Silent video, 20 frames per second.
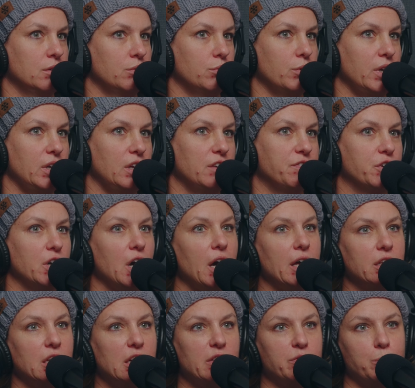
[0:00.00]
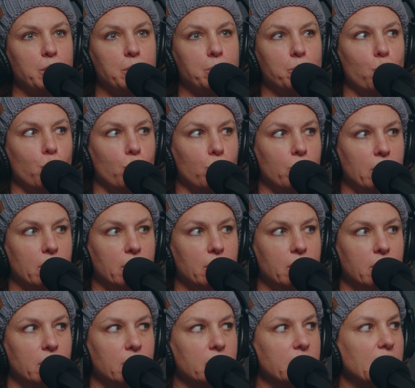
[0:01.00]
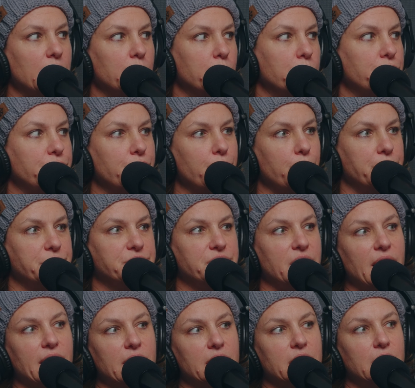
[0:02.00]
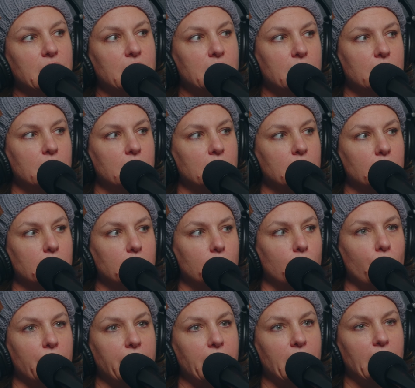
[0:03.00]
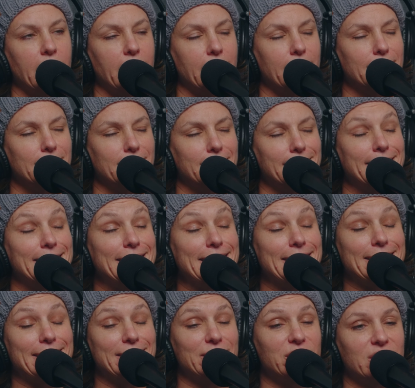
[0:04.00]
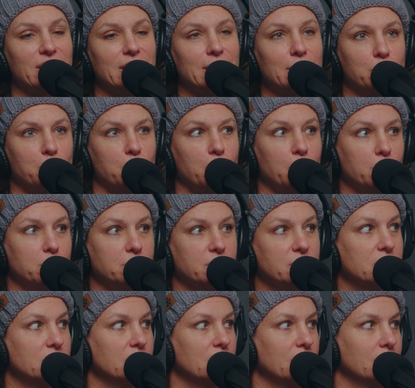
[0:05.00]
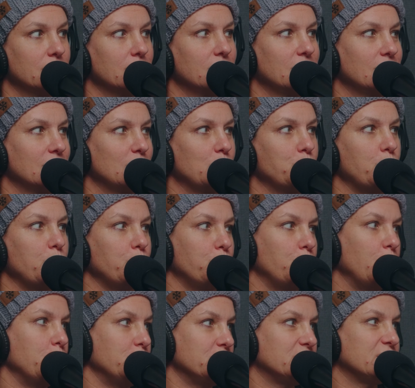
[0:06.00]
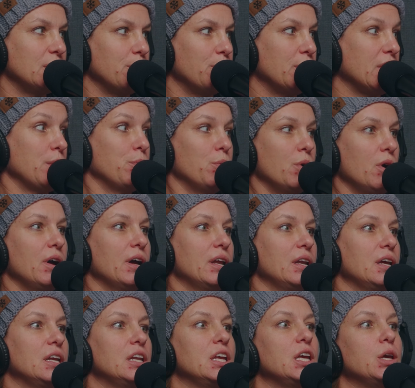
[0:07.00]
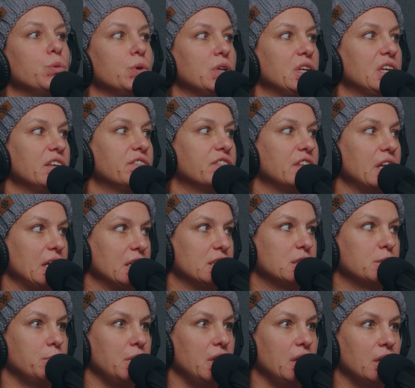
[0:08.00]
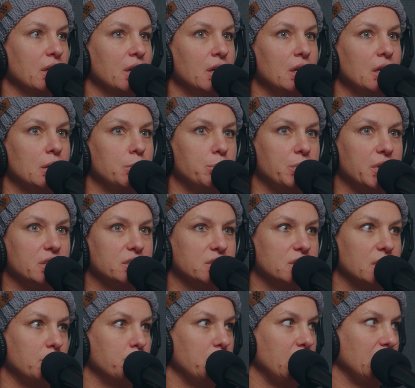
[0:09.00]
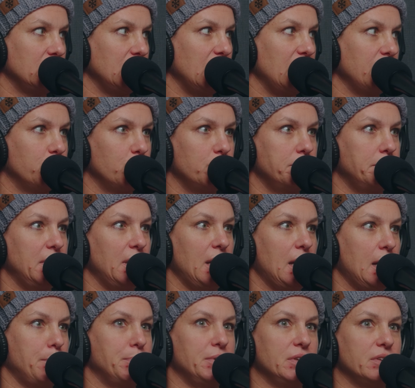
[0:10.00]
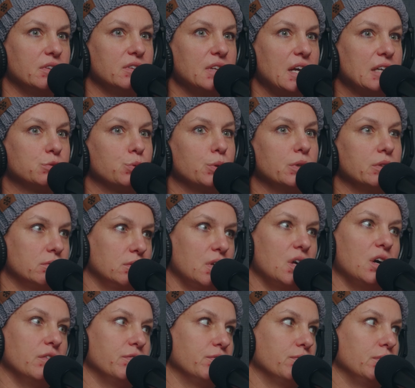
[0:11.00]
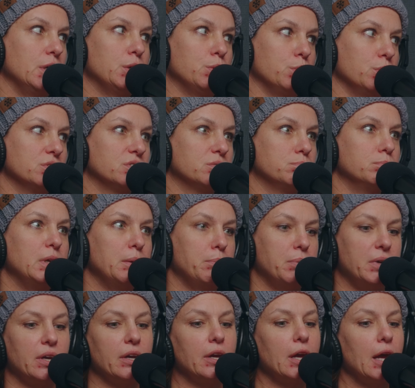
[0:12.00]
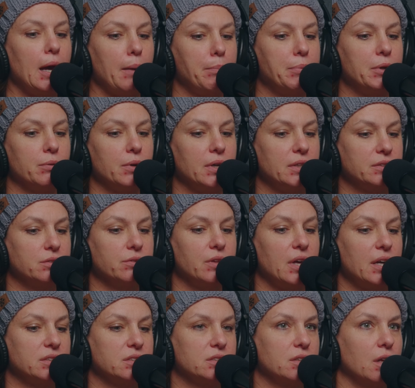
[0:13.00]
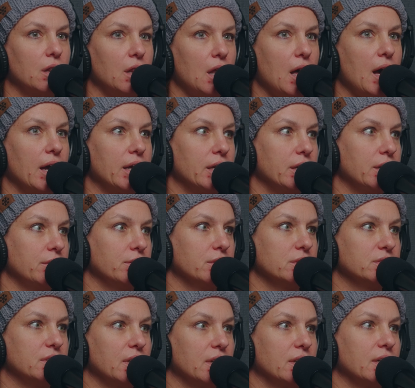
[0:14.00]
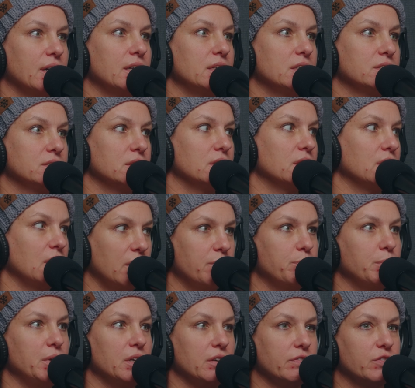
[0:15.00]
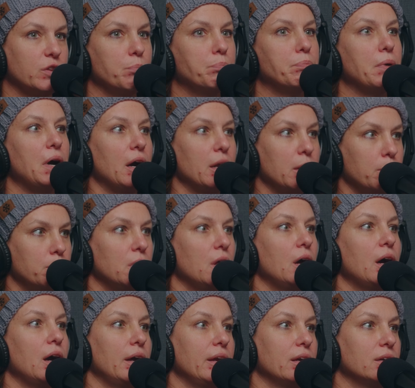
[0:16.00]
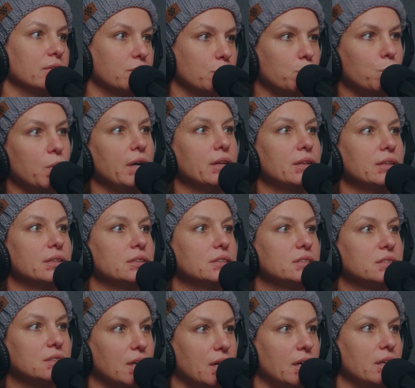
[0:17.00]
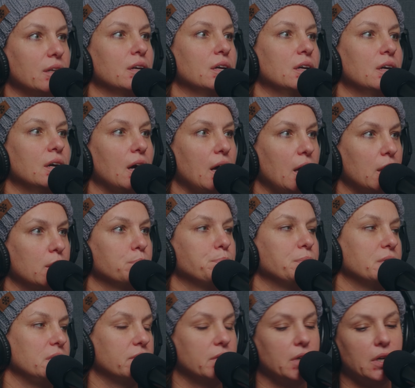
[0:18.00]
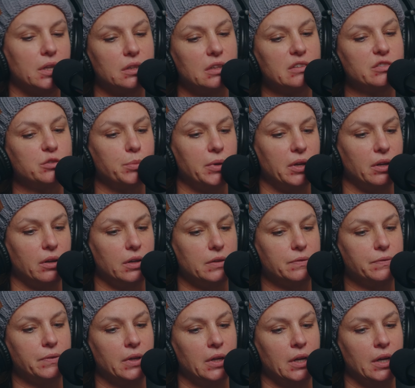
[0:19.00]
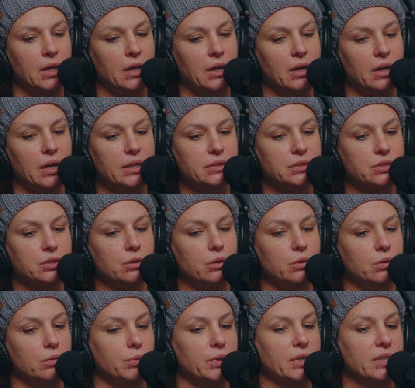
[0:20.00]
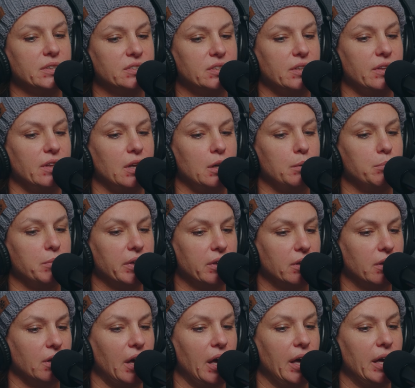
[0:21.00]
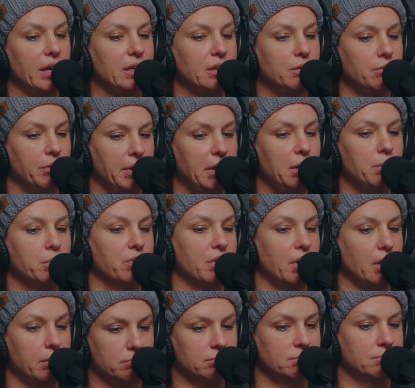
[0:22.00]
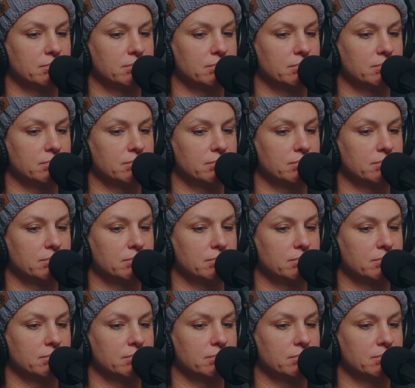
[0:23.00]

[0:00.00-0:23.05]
right? If God loved me more, he would know exactly what I need, in quotes, but we would say what I want, and he would give that to me because then my life would be happy. And that's what love equals, me being happy, right? So that's the lie here, is that God doesn't love me enough. The bottom lie of the Y letter is God, I don't believe God loves me enough. And so when I see that, I'm like, I can relate with that.